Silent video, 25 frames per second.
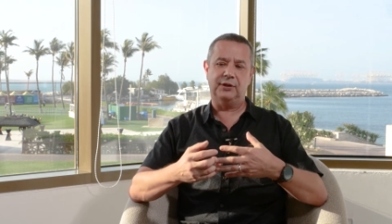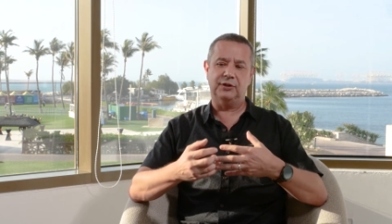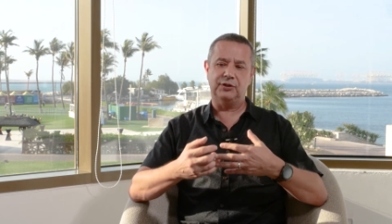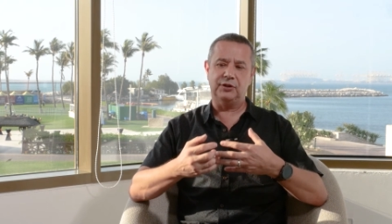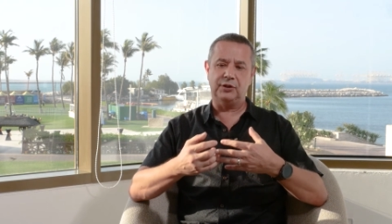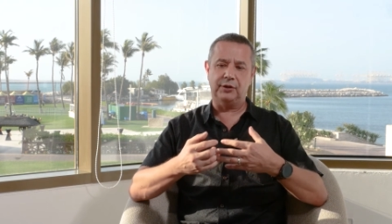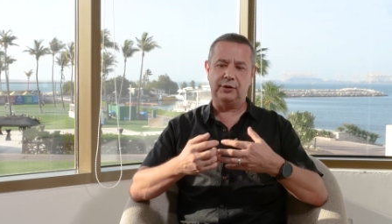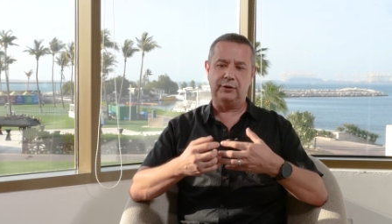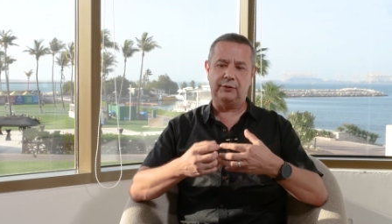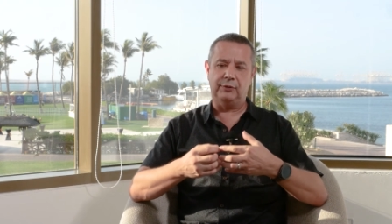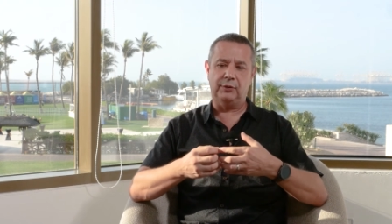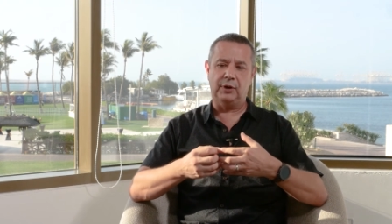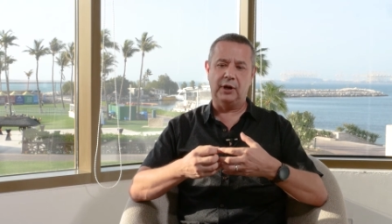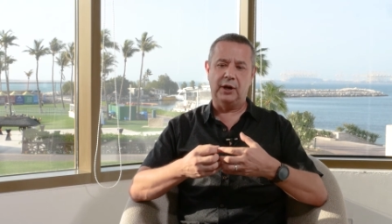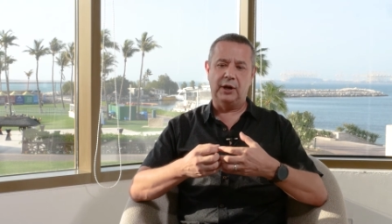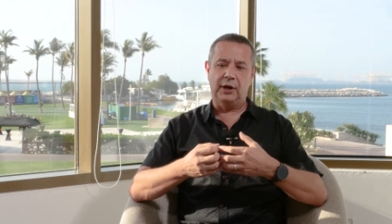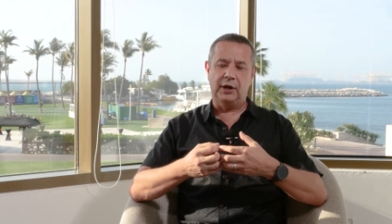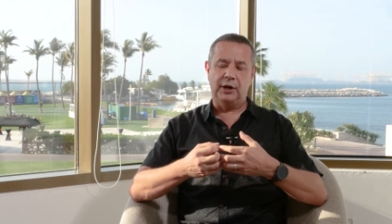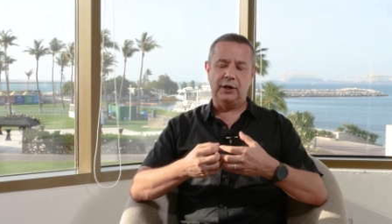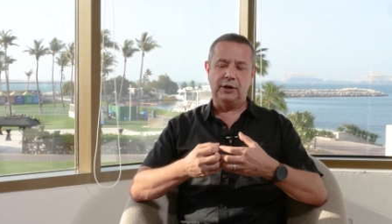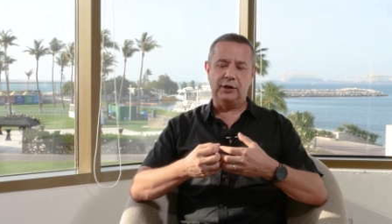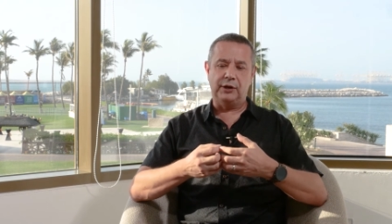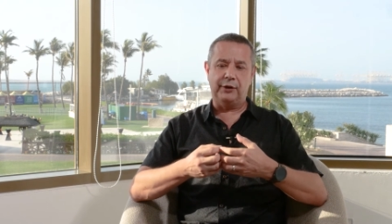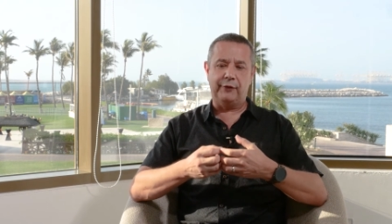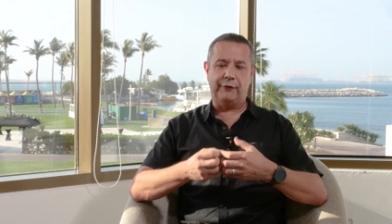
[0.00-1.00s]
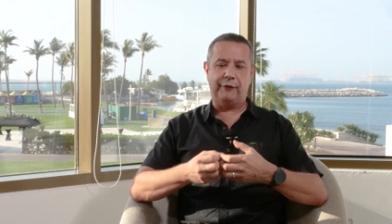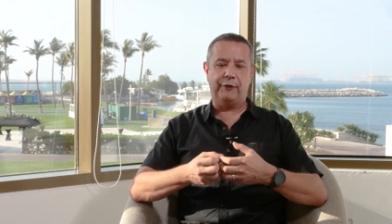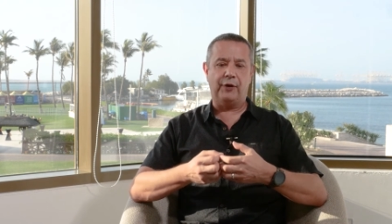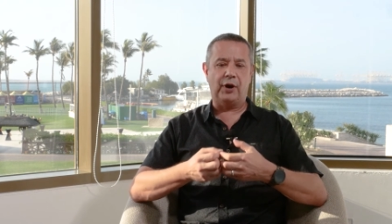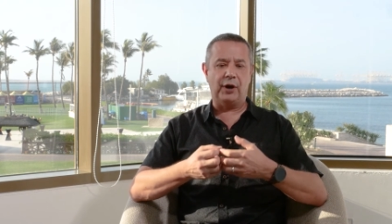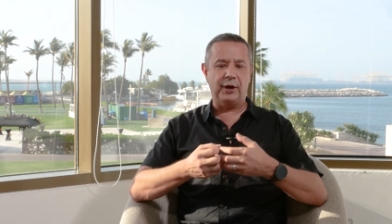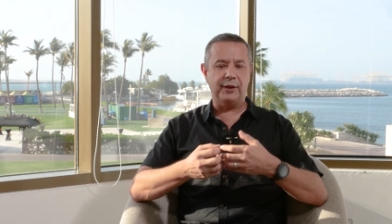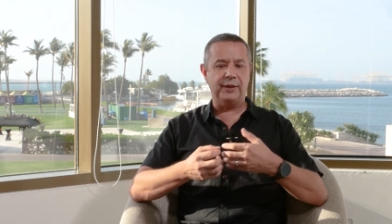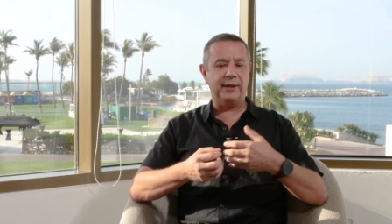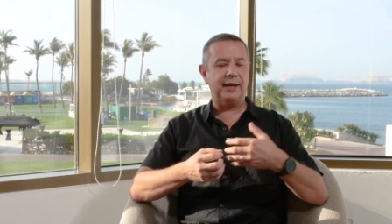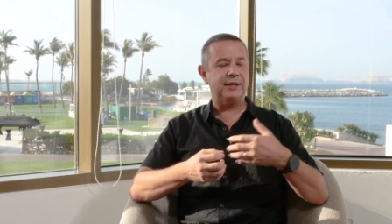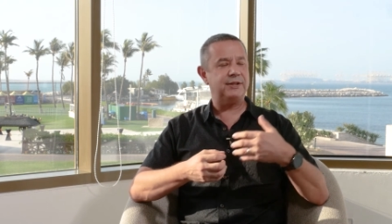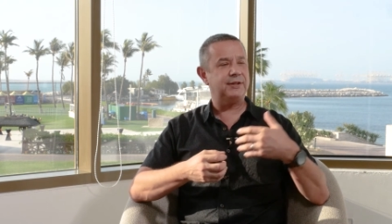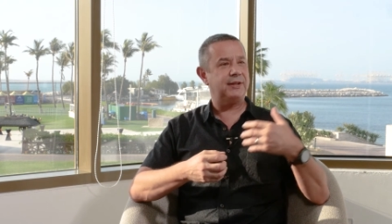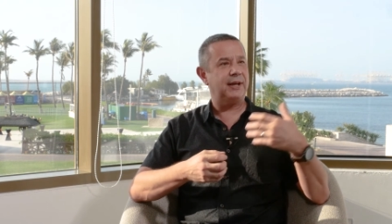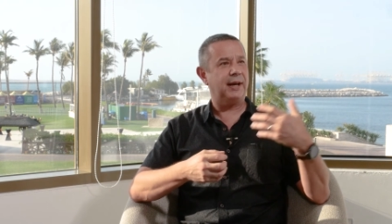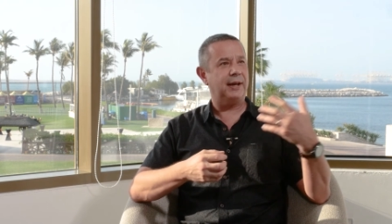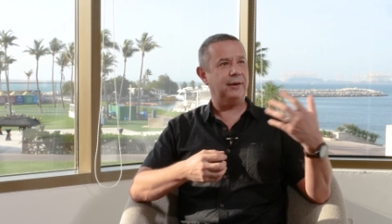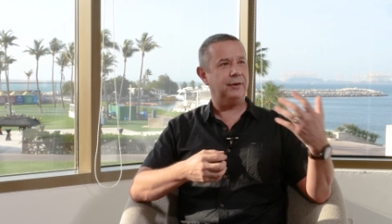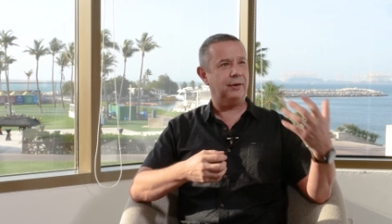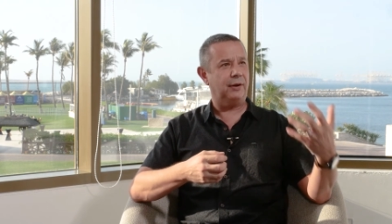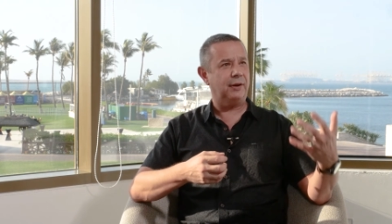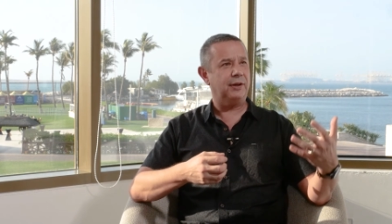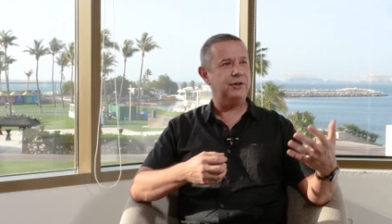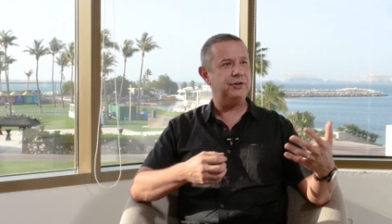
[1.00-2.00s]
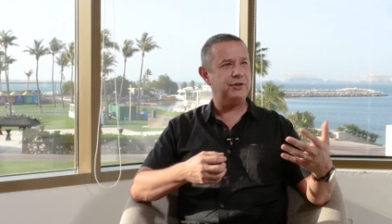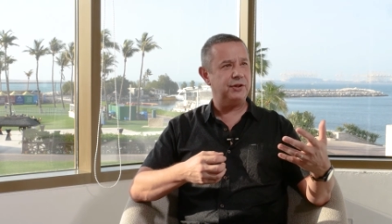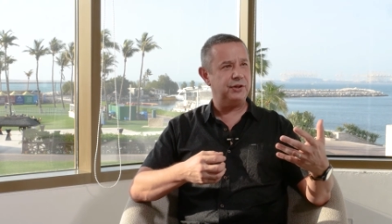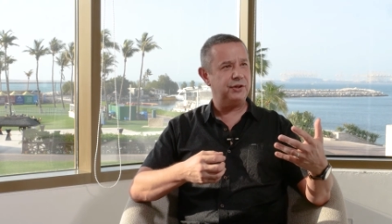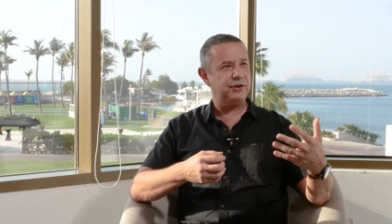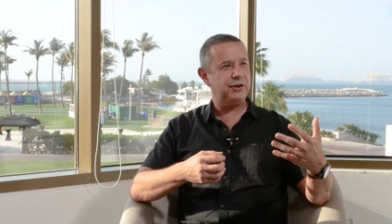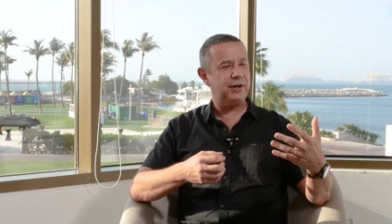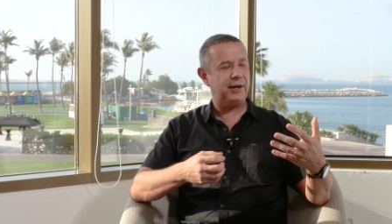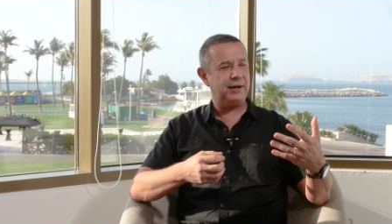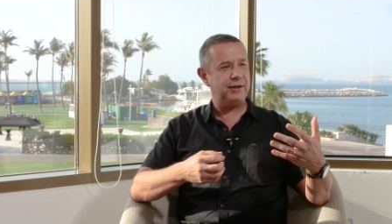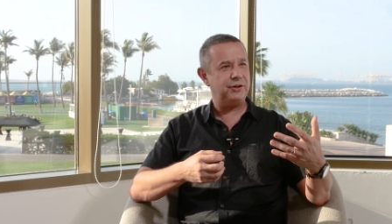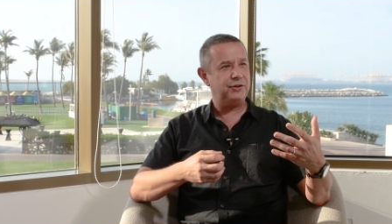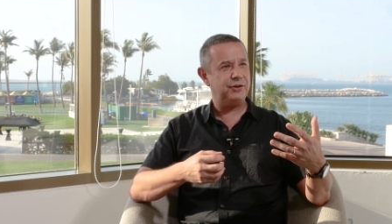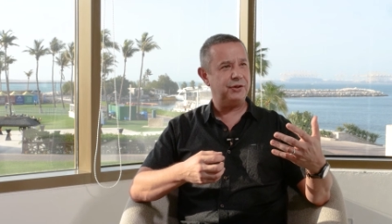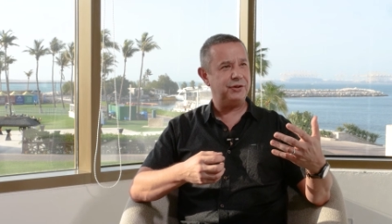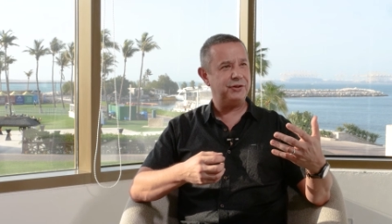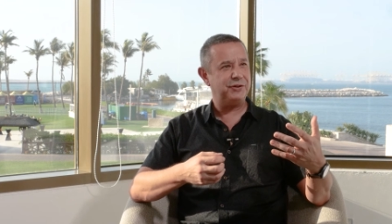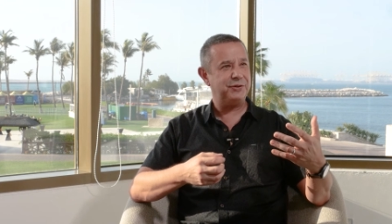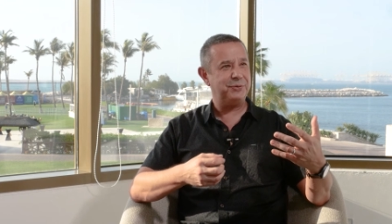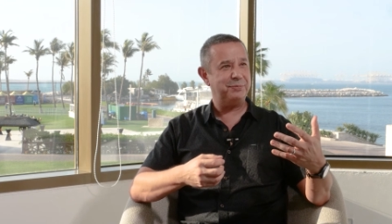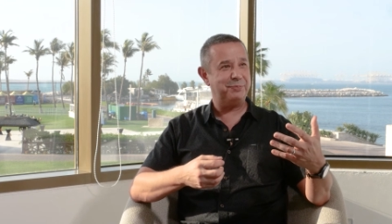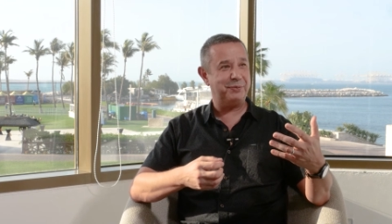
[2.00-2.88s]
you find there's technology changes,